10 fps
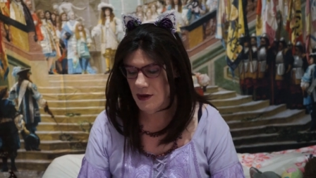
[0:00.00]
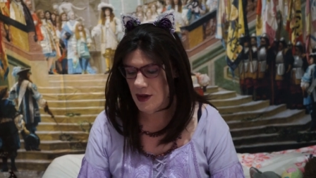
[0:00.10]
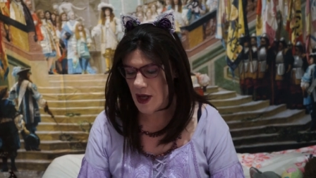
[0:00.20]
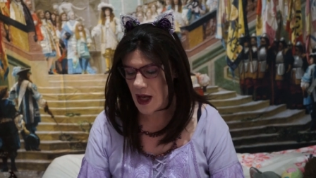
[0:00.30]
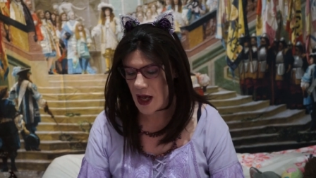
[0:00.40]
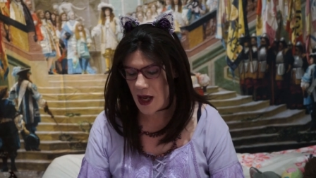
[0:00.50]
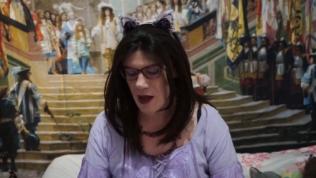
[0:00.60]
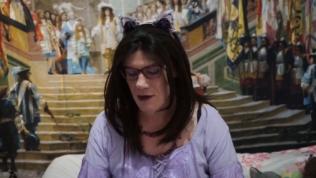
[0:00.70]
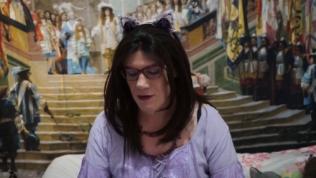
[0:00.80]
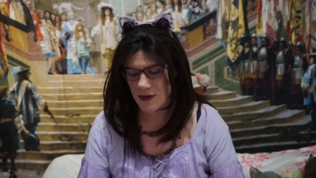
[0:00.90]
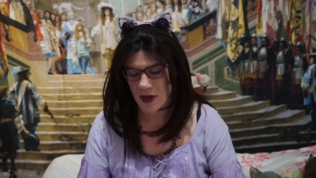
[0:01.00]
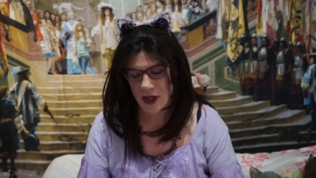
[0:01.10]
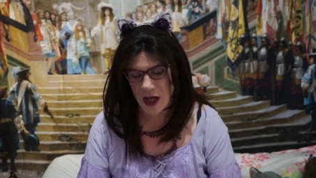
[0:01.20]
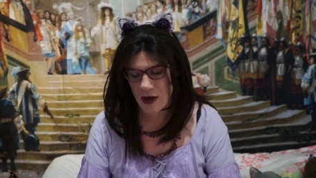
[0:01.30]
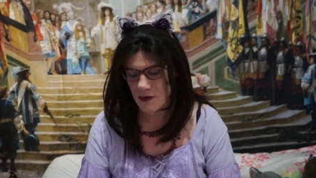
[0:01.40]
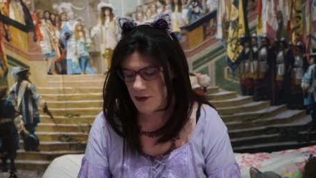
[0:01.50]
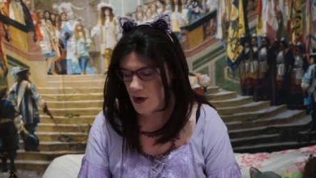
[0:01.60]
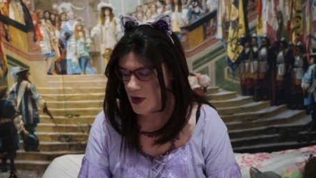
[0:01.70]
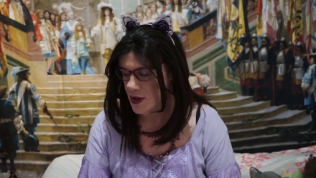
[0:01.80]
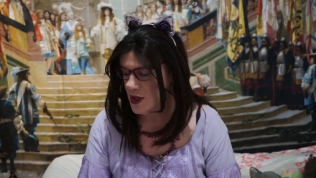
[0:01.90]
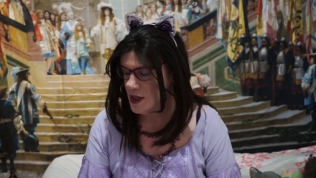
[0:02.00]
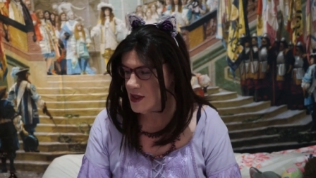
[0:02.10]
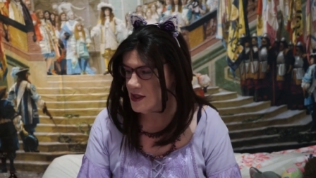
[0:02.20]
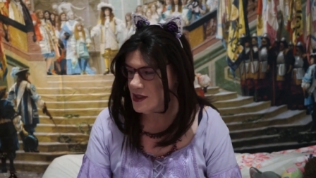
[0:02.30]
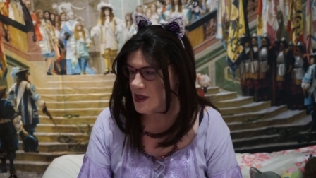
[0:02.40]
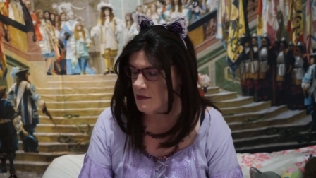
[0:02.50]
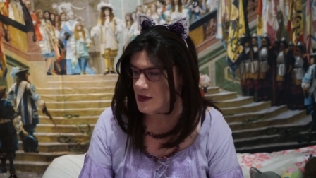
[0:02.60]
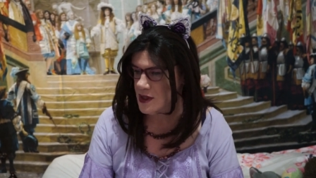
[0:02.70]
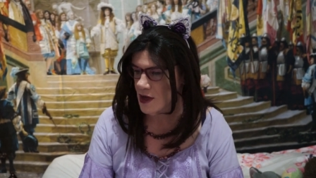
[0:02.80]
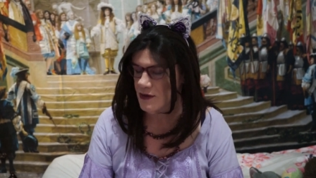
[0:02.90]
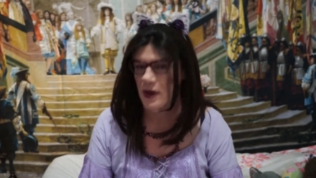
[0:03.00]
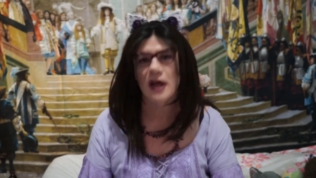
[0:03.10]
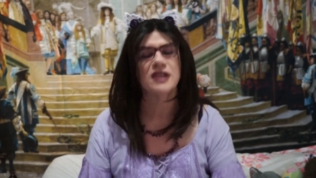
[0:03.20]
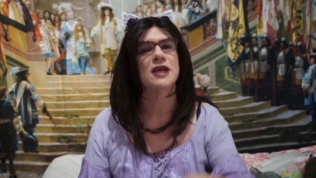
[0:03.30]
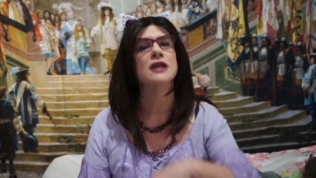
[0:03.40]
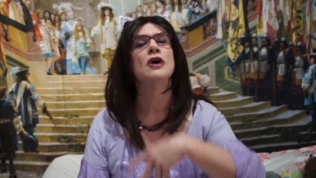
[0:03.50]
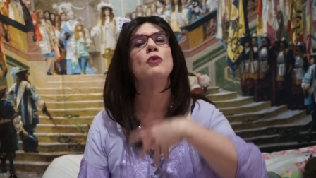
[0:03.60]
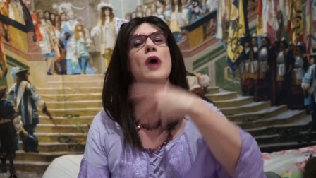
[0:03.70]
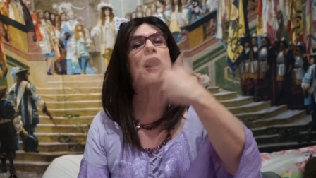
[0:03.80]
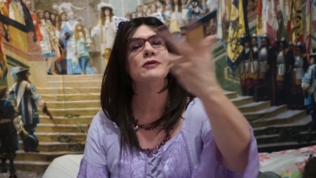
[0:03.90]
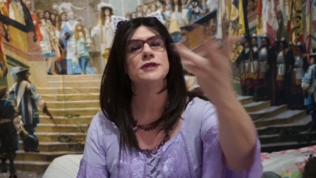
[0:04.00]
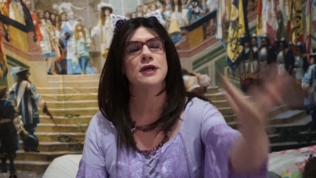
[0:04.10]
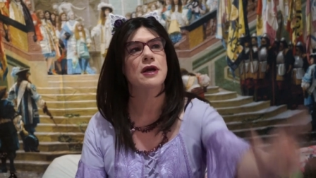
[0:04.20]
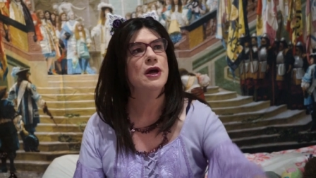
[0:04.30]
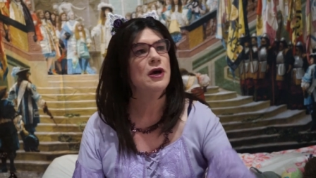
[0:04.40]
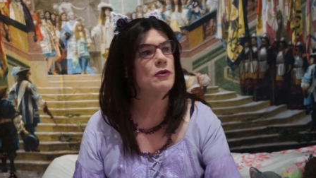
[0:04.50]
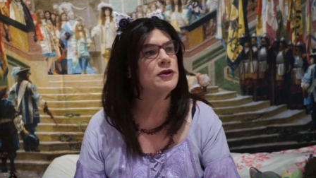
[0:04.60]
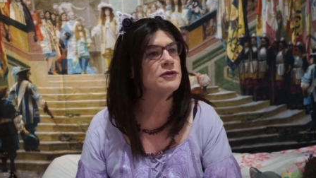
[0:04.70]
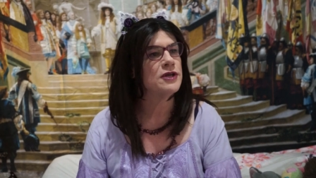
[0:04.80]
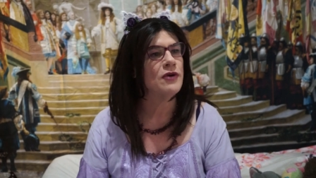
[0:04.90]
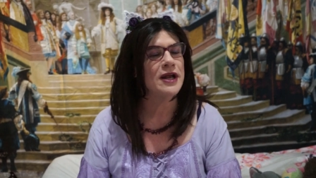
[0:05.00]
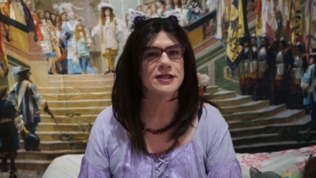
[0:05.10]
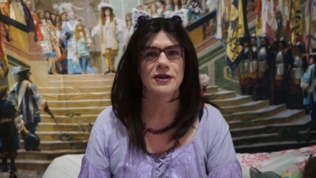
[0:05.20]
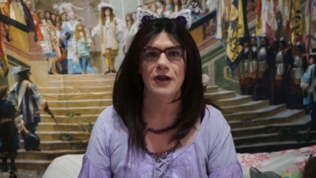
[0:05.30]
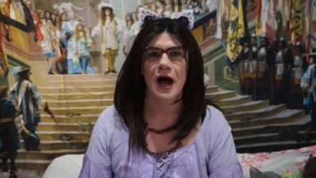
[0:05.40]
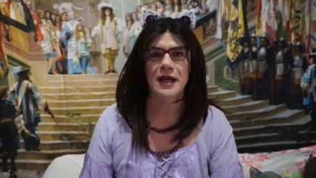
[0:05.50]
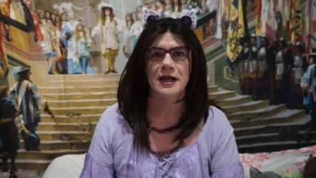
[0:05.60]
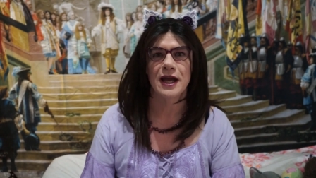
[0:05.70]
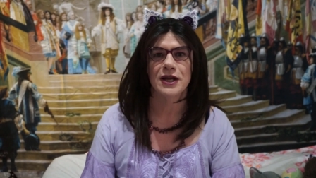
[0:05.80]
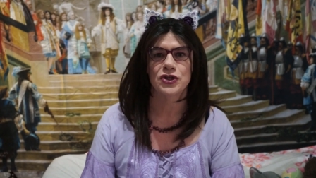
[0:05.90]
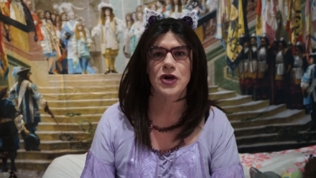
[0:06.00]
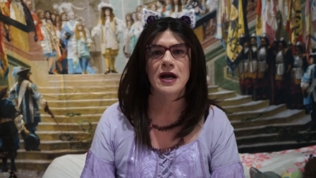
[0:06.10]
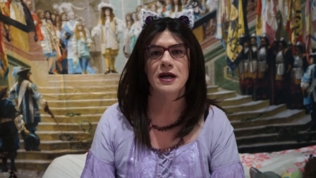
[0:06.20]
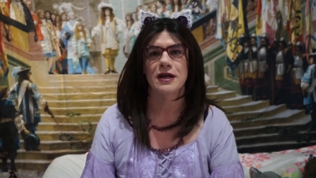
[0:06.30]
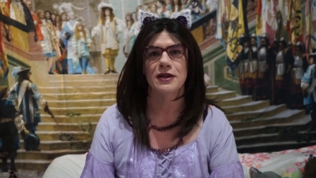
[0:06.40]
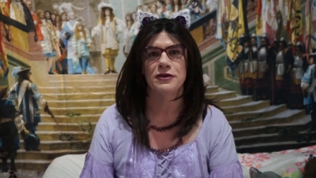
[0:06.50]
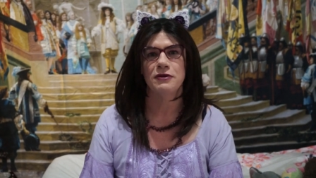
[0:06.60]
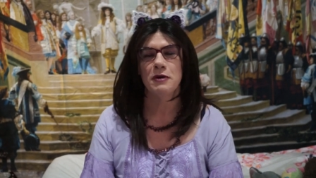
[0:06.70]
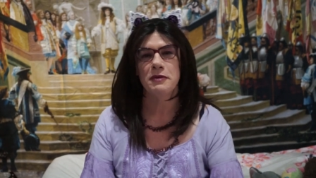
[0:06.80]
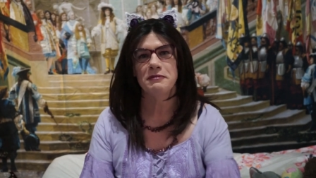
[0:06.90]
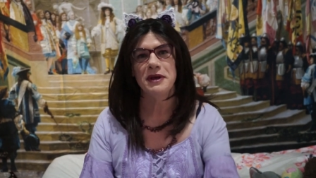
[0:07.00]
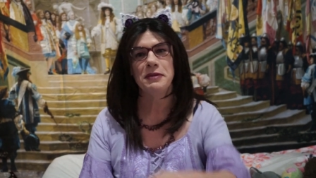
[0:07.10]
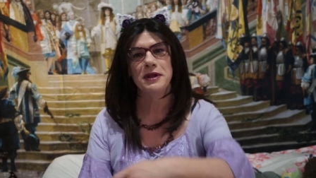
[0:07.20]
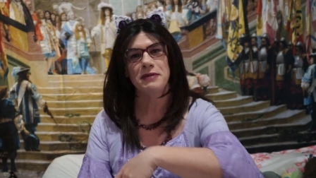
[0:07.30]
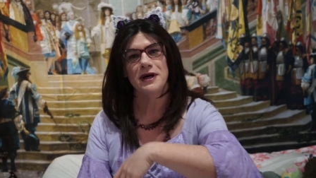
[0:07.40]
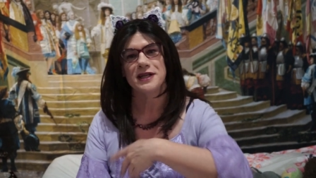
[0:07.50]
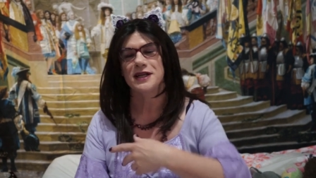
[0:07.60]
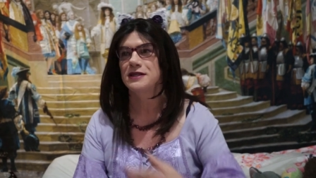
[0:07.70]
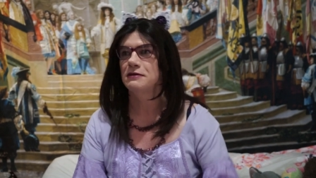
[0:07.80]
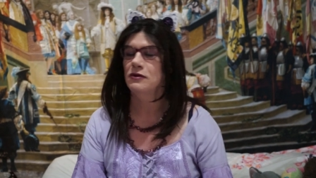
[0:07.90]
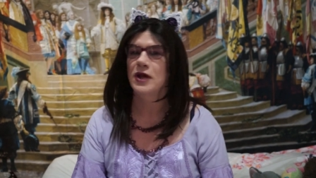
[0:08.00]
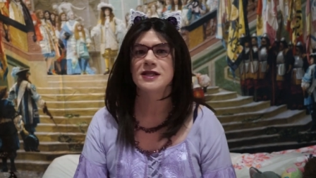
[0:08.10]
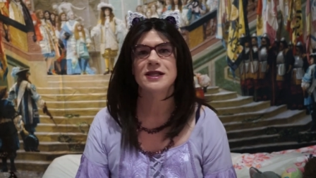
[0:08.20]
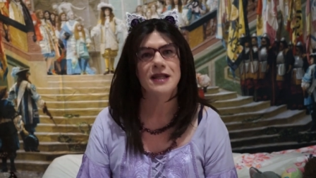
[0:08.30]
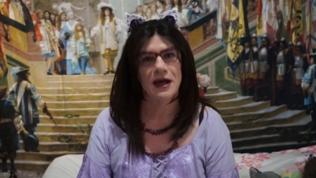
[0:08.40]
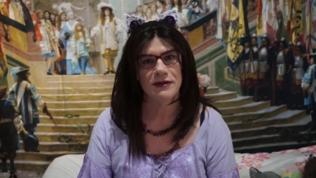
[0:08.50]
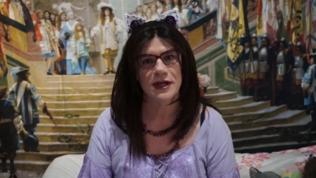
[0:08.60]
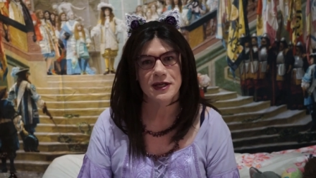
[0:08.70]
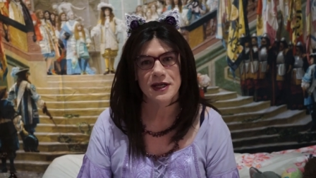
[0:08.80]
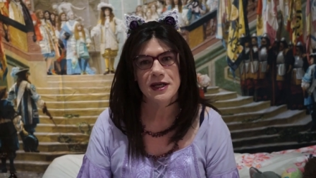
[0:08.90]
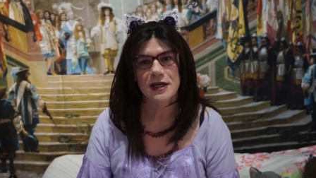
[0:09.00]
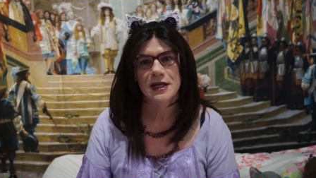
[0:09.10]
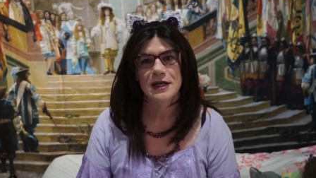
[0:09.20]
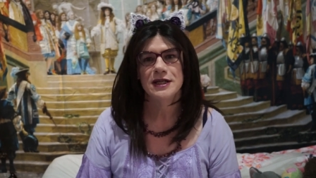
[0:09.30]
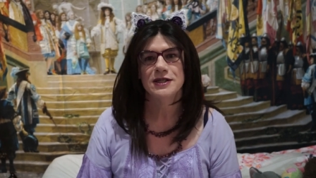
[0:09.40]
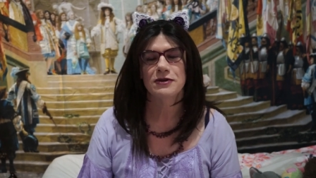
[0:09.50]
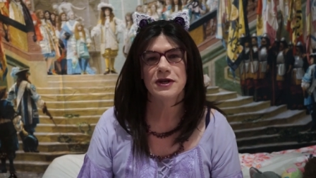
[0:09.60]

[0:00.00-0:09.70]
they have clarified things and some stuff like say carousing which was a great skill i can get drunk and throw up on people at parties well that's lovely dear so